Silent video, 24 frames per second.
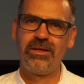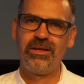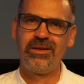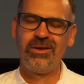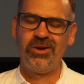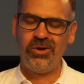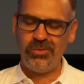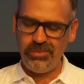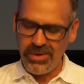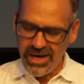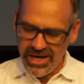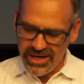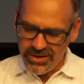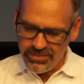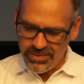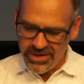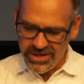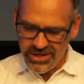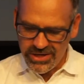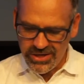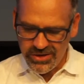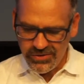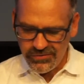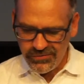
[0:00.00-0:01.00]
Or maybe
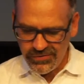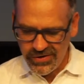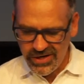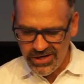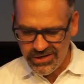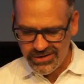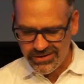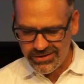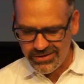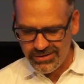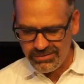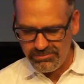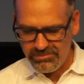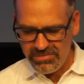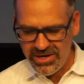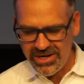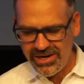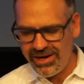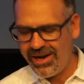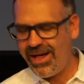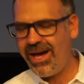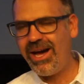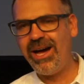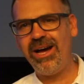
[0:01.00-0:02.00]
you've hit
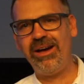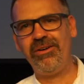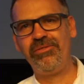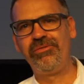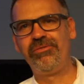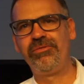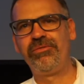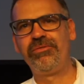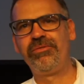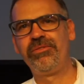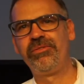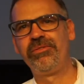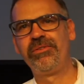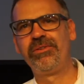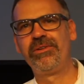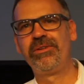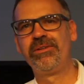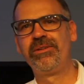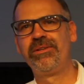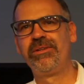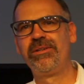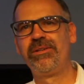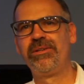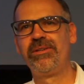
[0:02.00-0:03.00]
midlife.
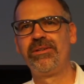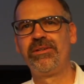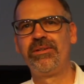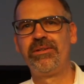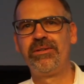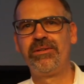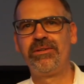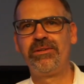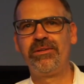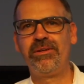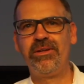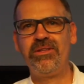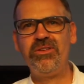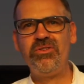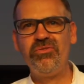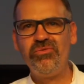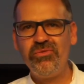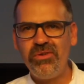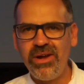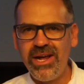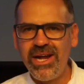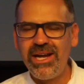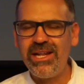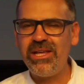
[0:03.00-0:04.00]
And you
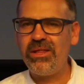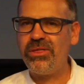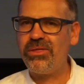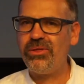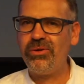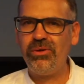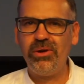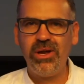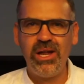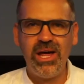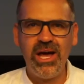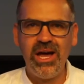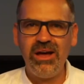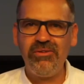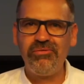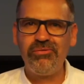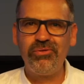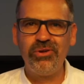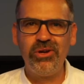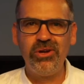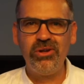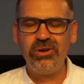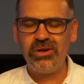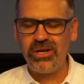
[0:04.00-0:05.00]
really thought life
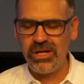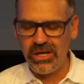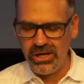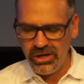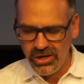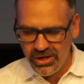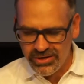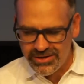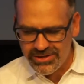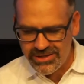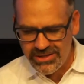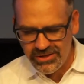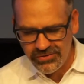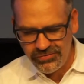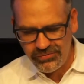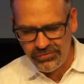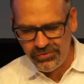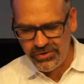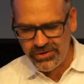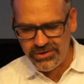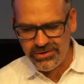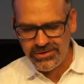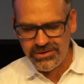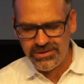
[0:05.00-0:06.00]
would look a lot
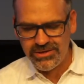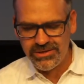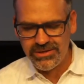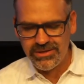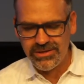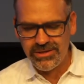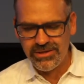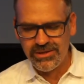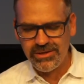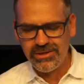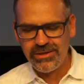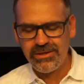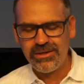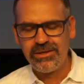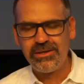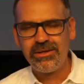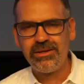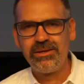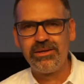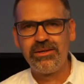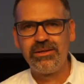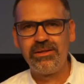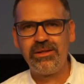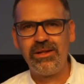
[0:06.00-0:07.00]
different
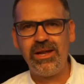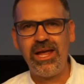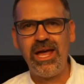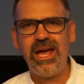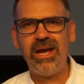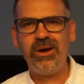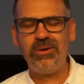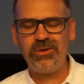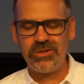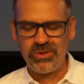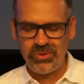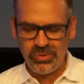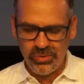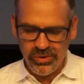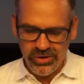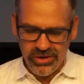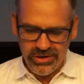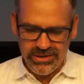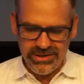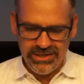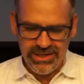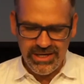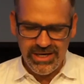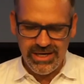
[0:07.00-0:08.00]
than how it's
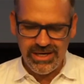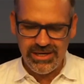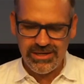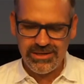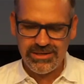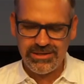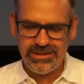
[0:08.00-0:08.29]
worked out.